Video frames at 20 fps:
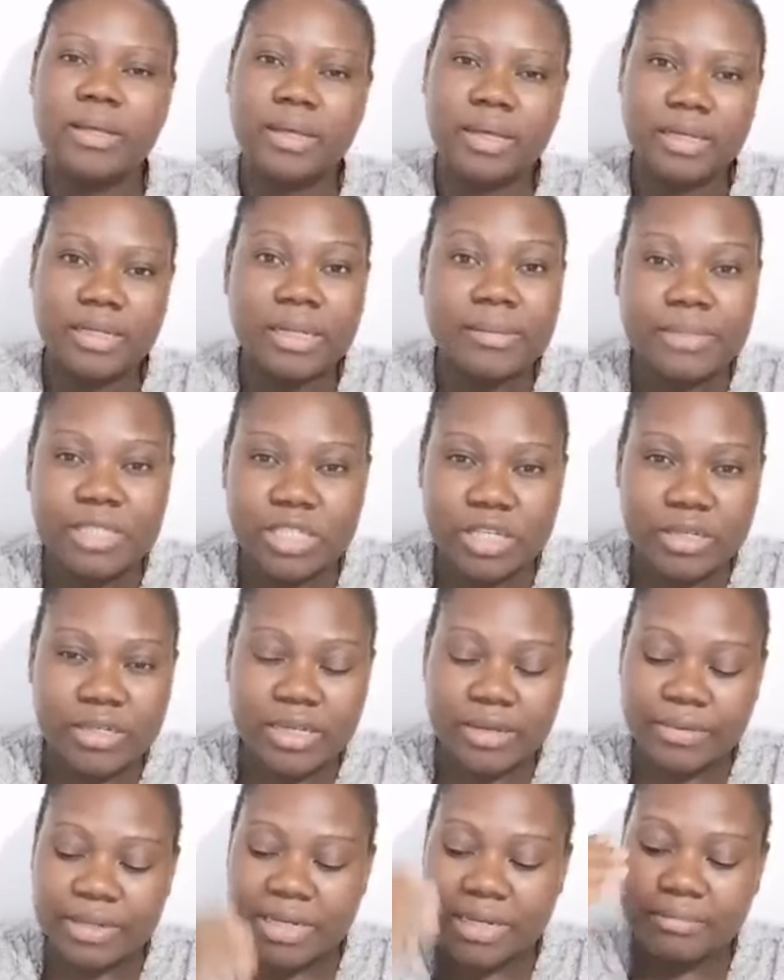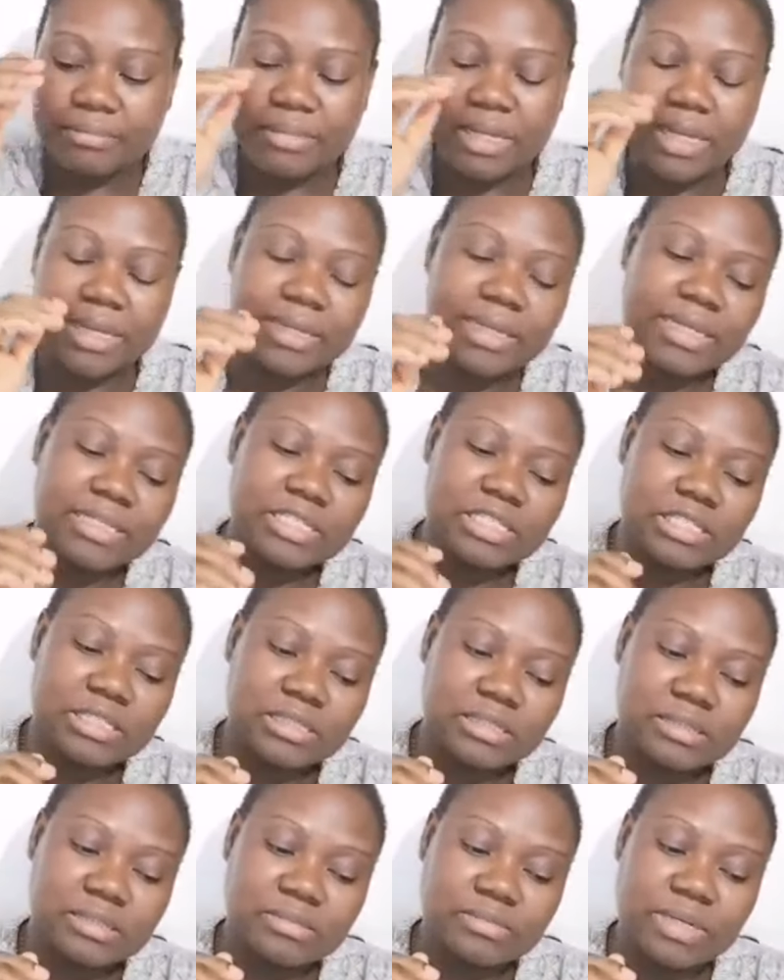Let me tell you
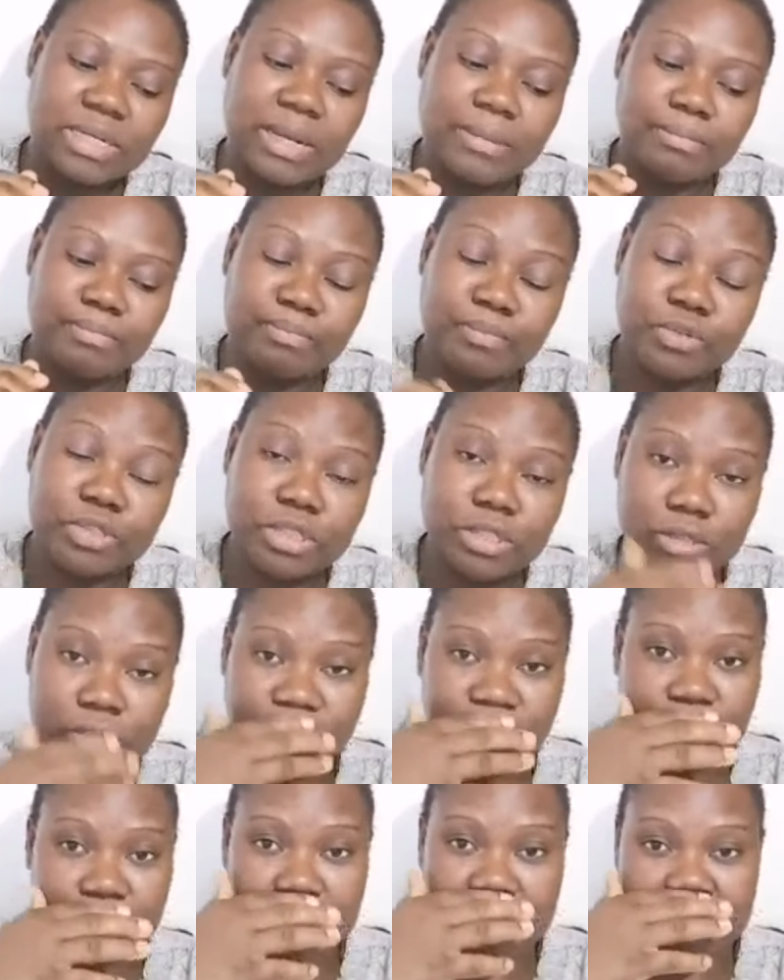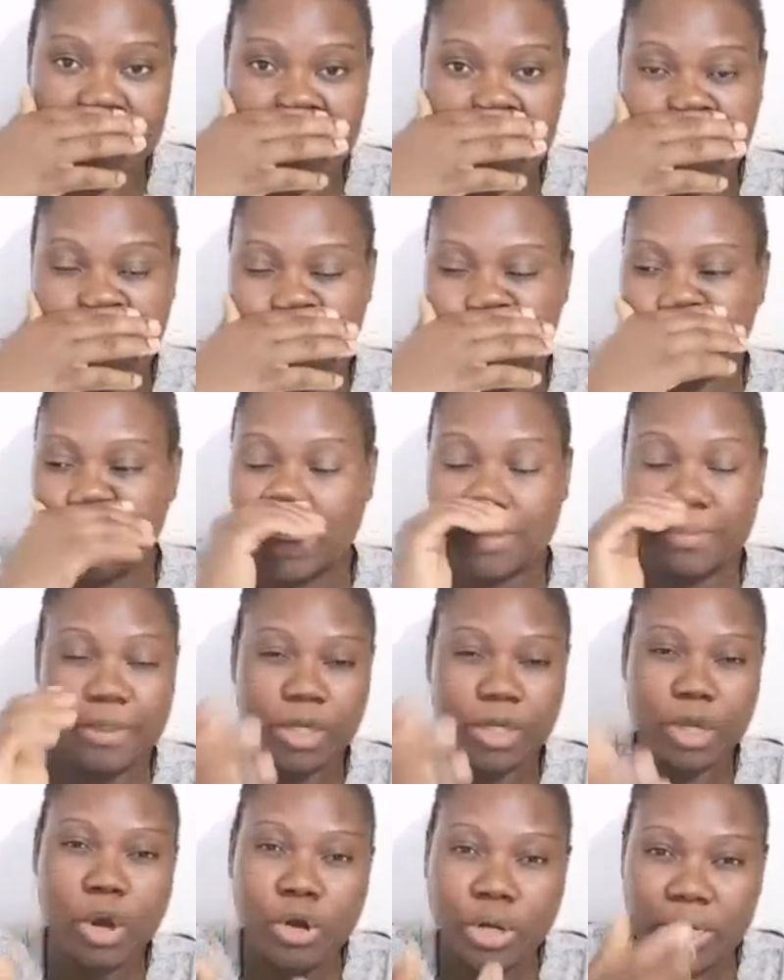guys, when I'm putting on weight, I look a bit
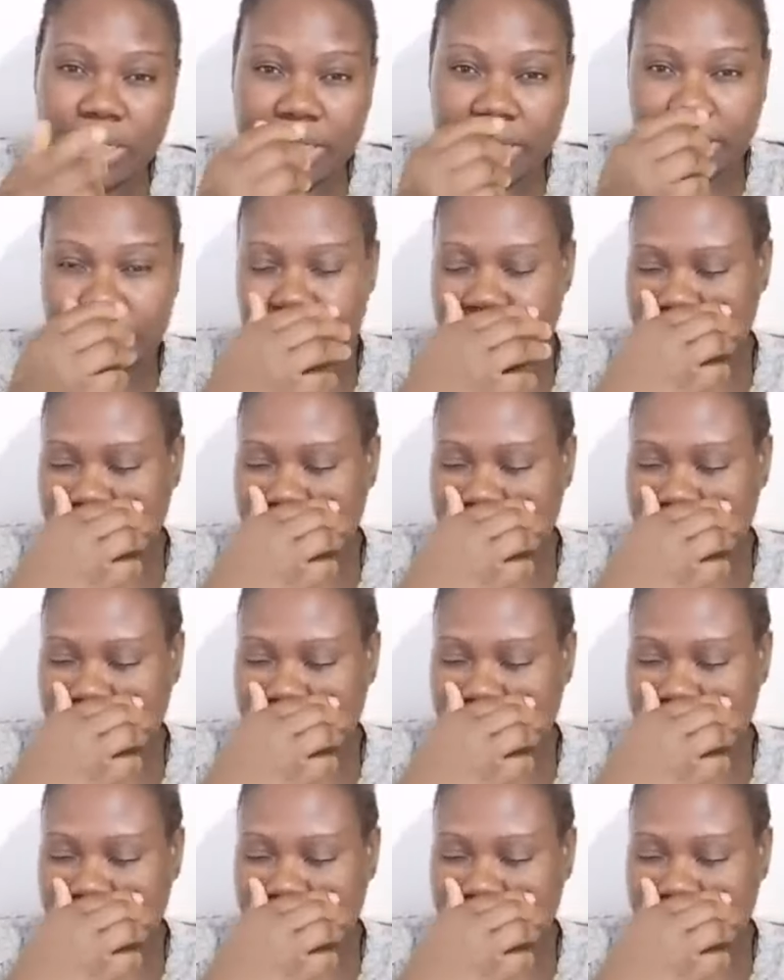ugly.